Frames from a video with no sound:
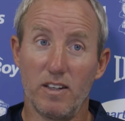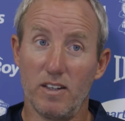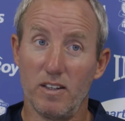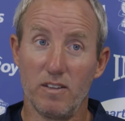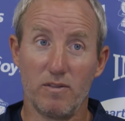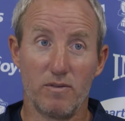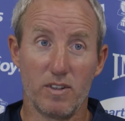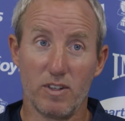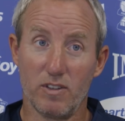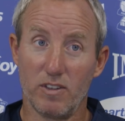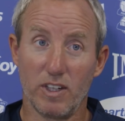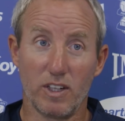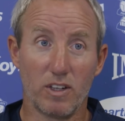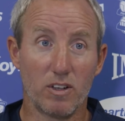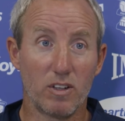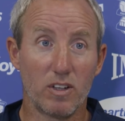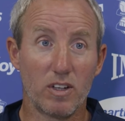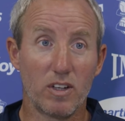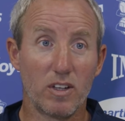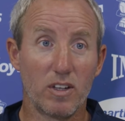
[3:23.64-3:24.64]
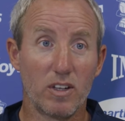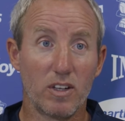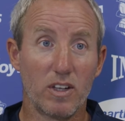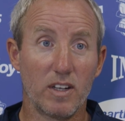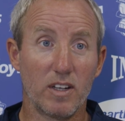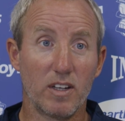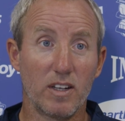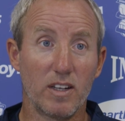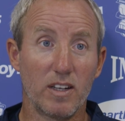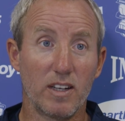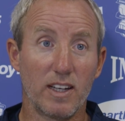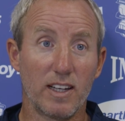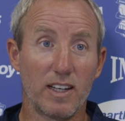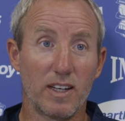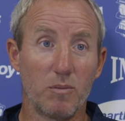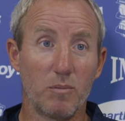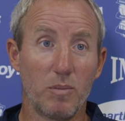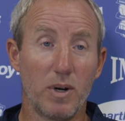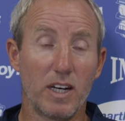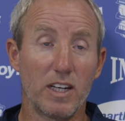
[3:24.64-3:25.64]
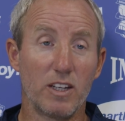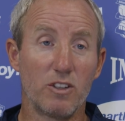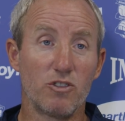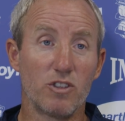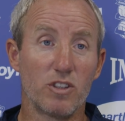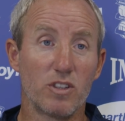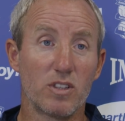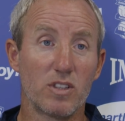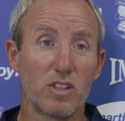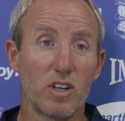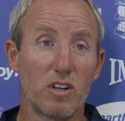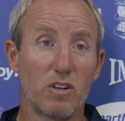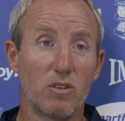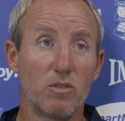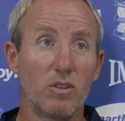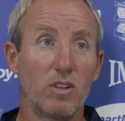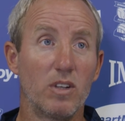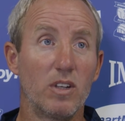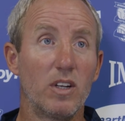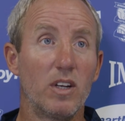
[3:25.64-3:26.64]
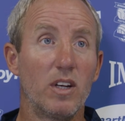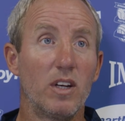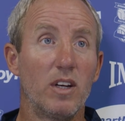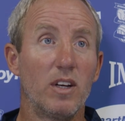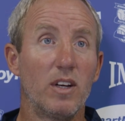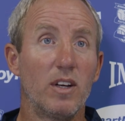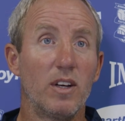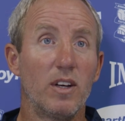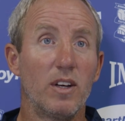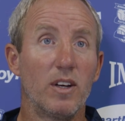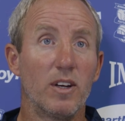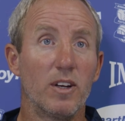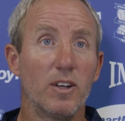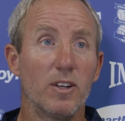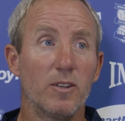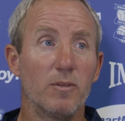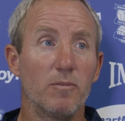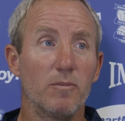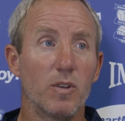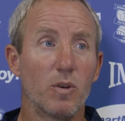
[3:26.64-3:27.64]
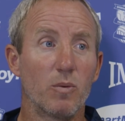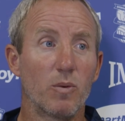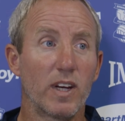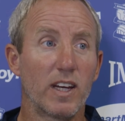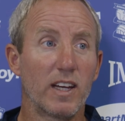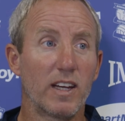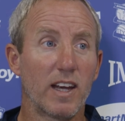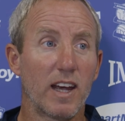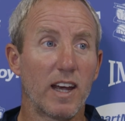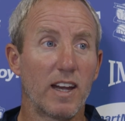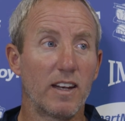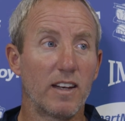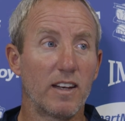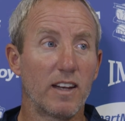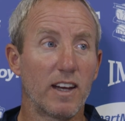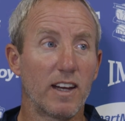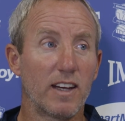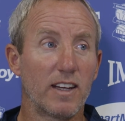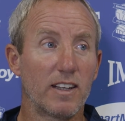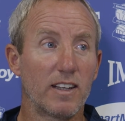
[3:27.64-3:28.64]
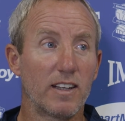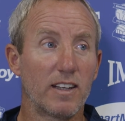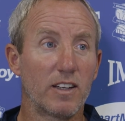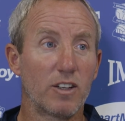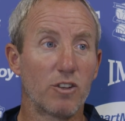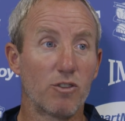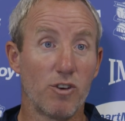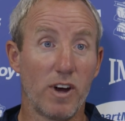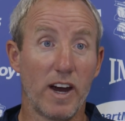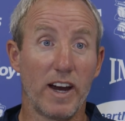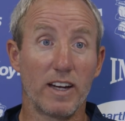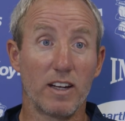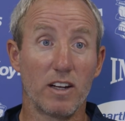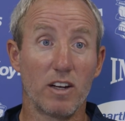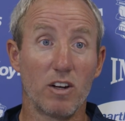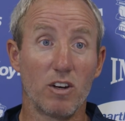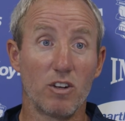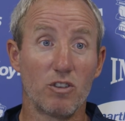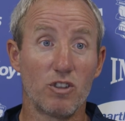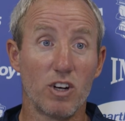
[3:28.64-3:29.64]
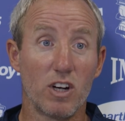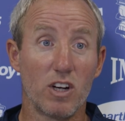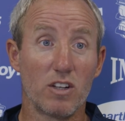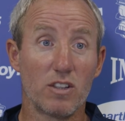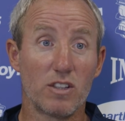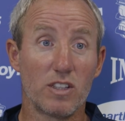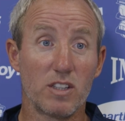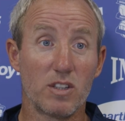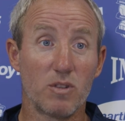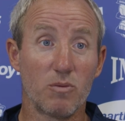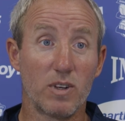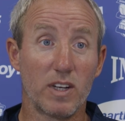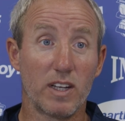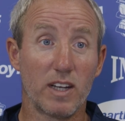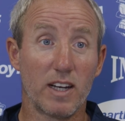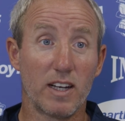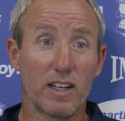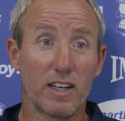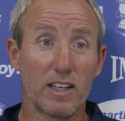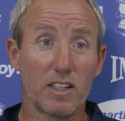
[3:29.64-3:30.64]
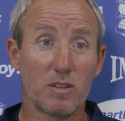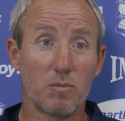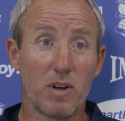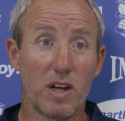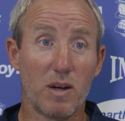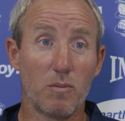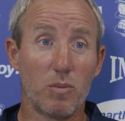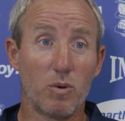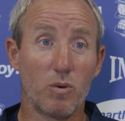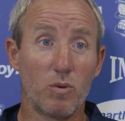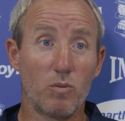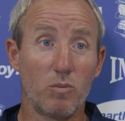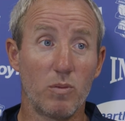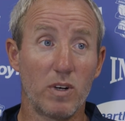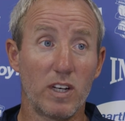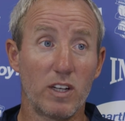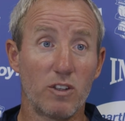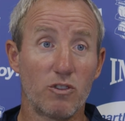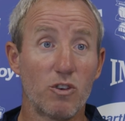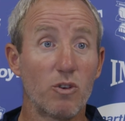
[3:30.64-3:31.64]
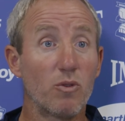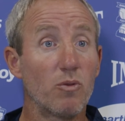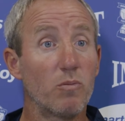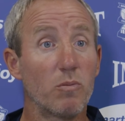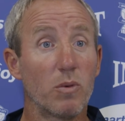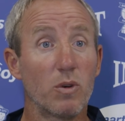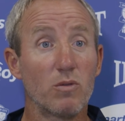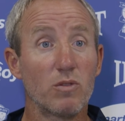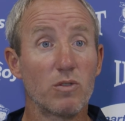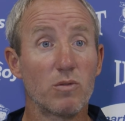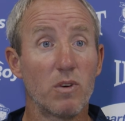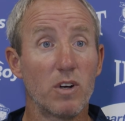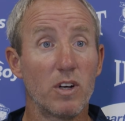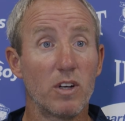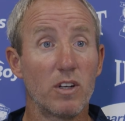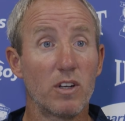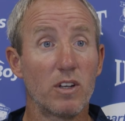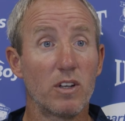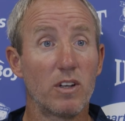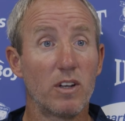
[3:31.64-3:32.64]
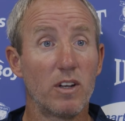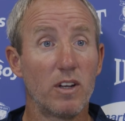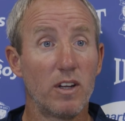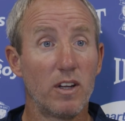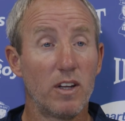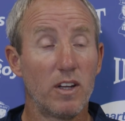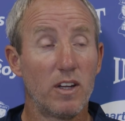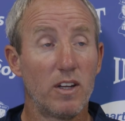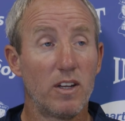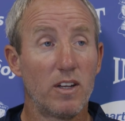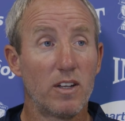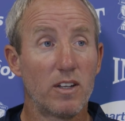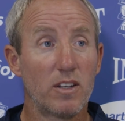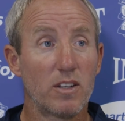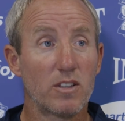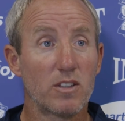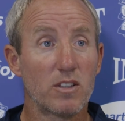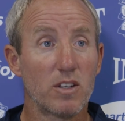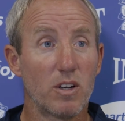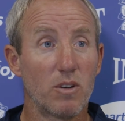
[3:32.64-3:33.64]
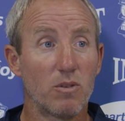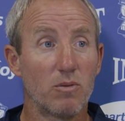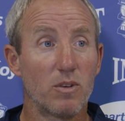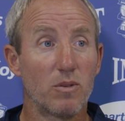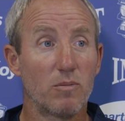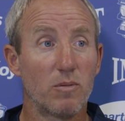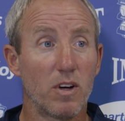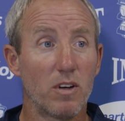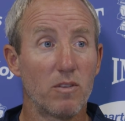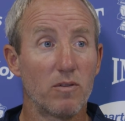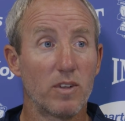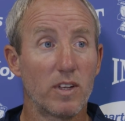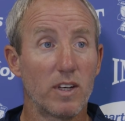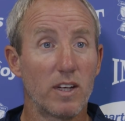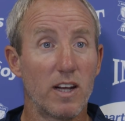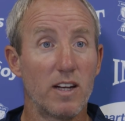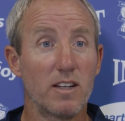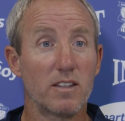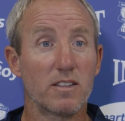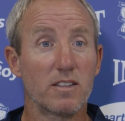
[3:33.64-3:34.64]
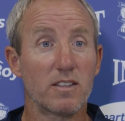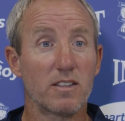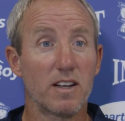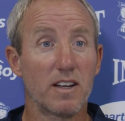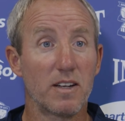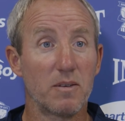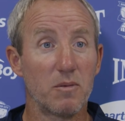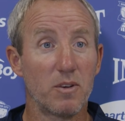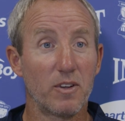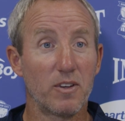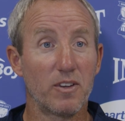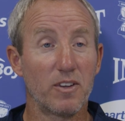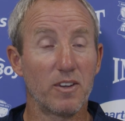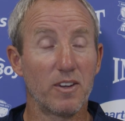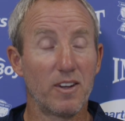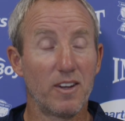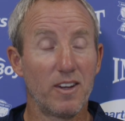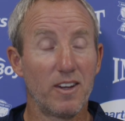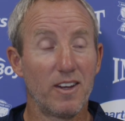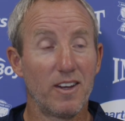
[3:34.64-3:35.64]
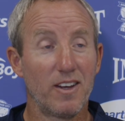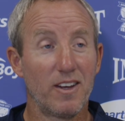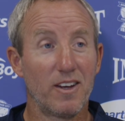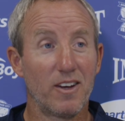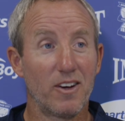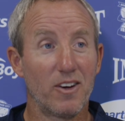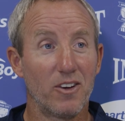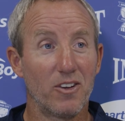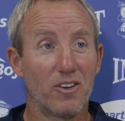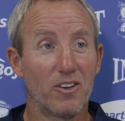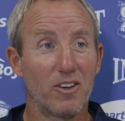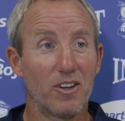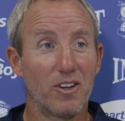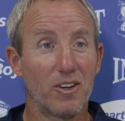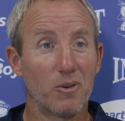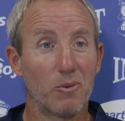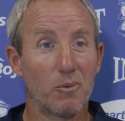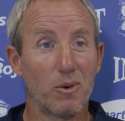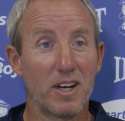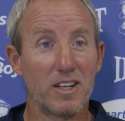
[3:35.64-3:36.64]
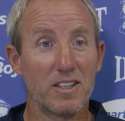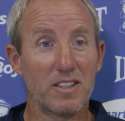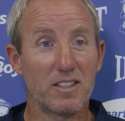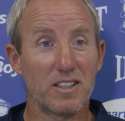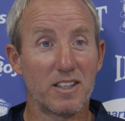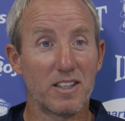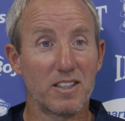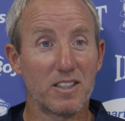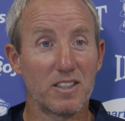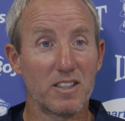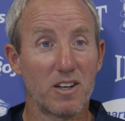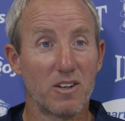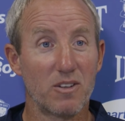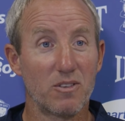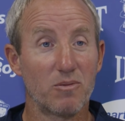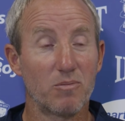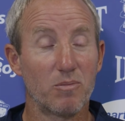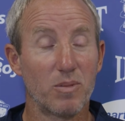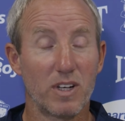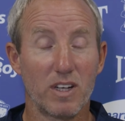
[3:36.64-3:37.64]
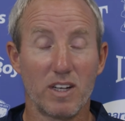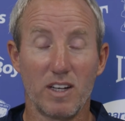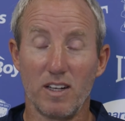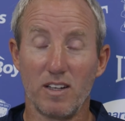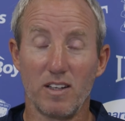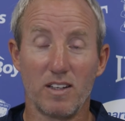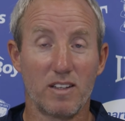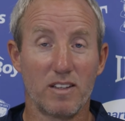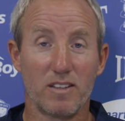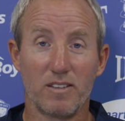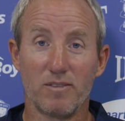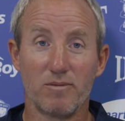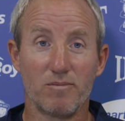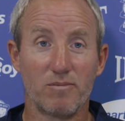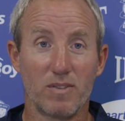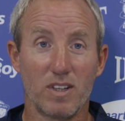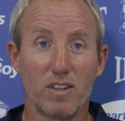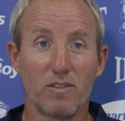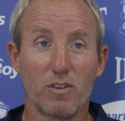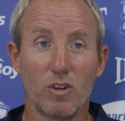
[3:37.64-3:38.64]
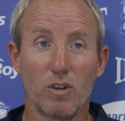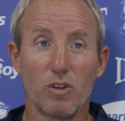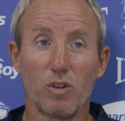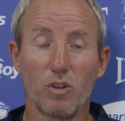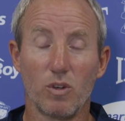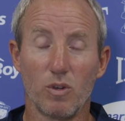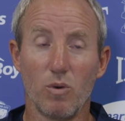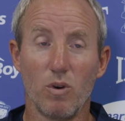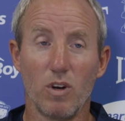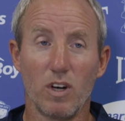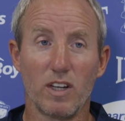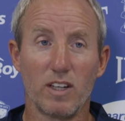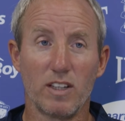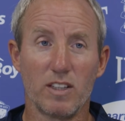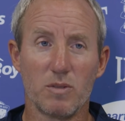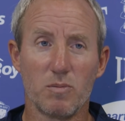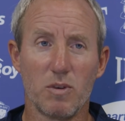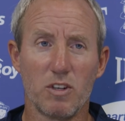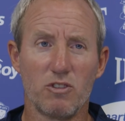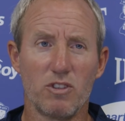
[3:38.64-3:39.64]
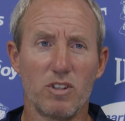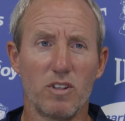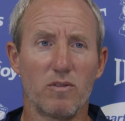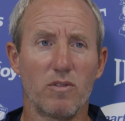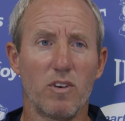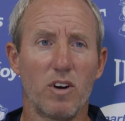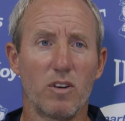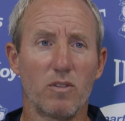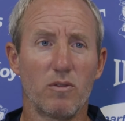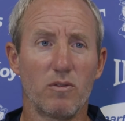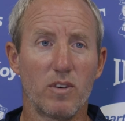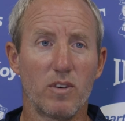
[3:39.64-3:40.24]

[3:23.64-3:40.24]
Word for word: are very good, and, and they can punish us. So um, the weekend they created a lot of chances the weekend against Blackpool, but their shooting boots weren't on. So um, hopefully that's the same on on uh, Wednesday. So, but they, they've got good quality, especially in the final